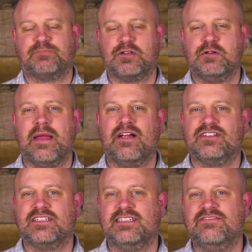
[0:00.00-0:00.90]
Her
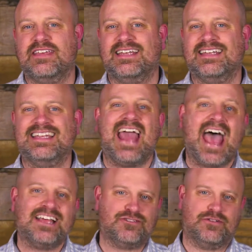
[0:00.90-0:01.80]
parents live in
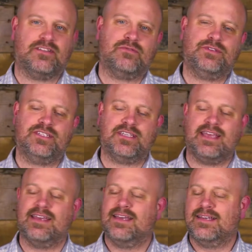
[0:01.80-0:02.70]
Nazareth, which is a